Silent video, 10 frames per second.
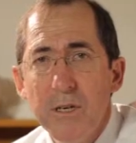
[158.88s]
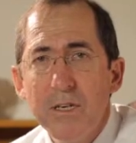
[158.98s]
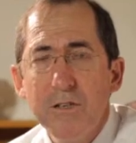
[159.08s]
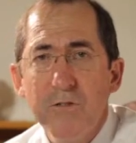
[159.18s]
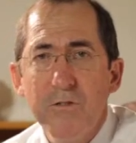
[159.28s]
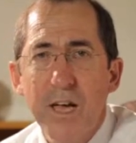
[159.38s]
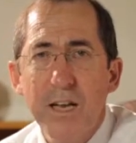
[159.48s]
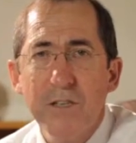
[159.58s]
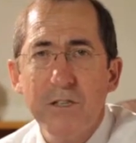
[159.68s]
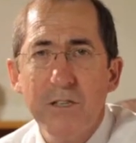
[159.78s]
Its
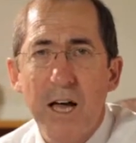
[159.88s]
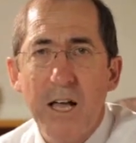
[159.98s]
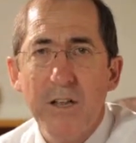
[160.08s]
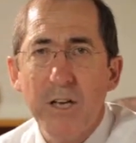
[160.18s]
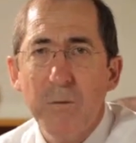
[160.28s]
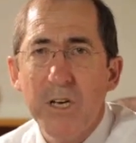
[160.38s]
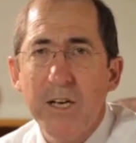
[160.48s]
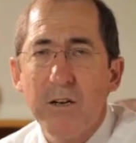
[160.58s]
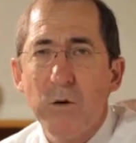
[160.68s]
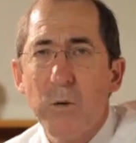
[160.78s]
advantages are that it can be
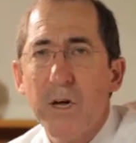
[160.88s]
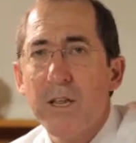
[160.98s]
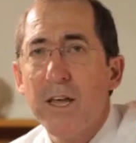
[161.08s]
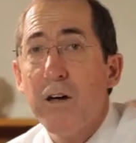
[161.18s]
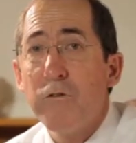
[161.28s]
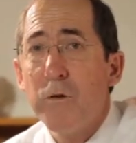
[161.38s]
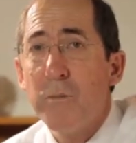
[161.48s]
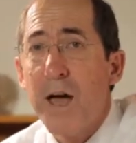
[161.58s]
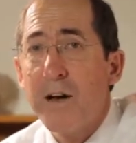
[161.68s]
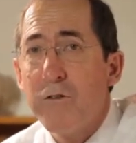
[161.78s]
done quickly over a
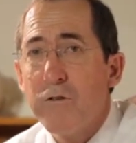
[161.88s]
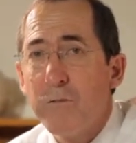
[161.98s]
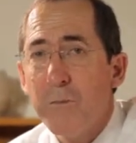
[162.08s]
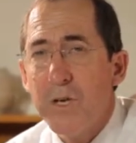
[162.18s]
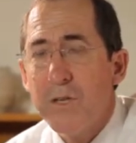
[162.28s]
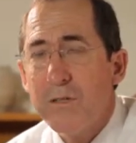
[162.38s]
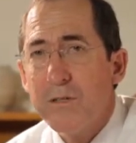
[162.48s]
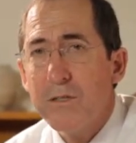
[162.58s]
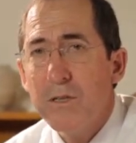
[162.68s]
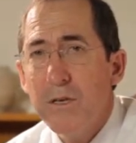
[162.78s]
matter of
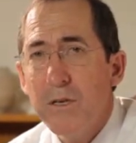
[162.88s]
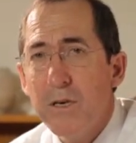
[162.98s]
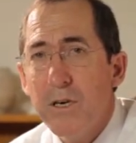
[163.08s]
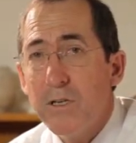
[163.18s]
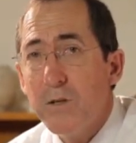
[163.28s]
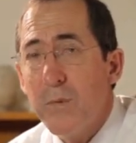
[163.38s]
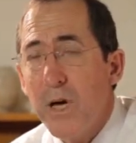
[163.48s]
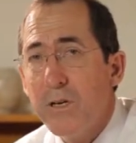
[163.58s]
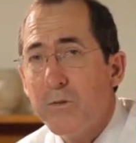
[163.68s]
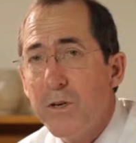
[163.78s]
minutes, as
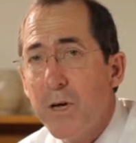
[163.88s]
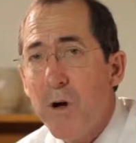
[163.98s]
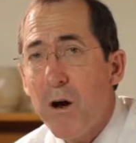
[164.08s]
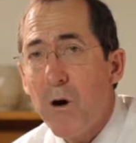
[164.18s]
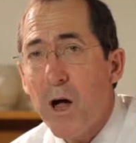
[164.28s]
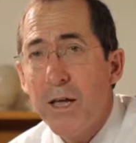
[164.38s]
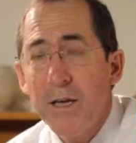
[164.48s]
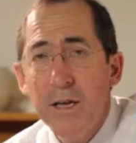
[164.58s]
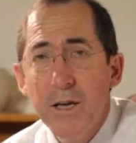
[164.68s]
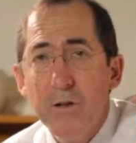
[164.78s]
opposed to an MRI
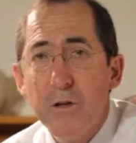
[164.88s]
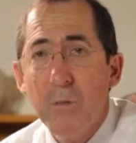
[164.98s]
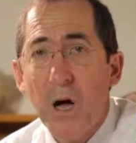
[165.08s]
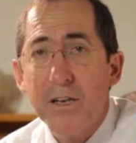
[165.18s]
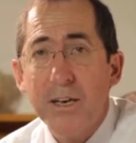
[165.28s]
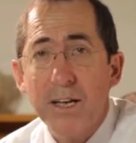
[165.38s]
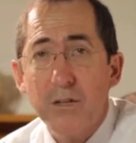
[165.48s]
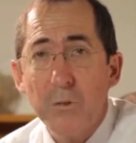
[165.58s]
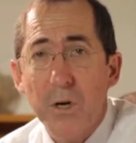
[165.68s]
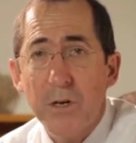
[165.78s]
that might take
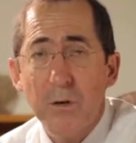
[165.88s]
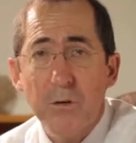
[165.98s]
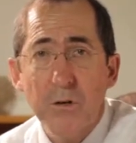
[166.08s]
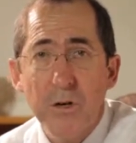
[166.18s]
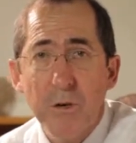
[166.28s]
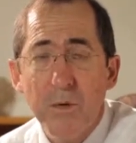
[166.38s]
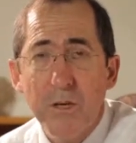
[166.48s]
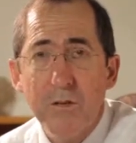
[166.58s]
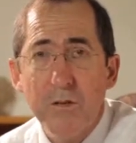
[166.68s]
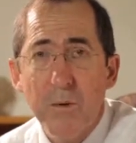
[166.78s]
20 or 30
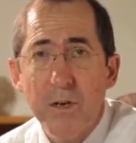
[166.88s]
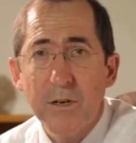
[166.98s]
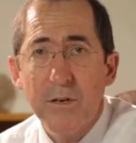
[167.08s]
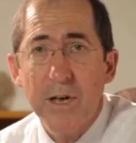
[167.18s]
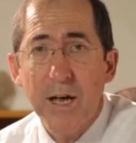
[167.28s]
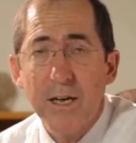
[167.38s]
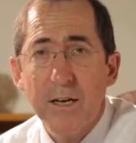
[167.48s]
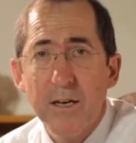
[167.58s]
minutes to undertake.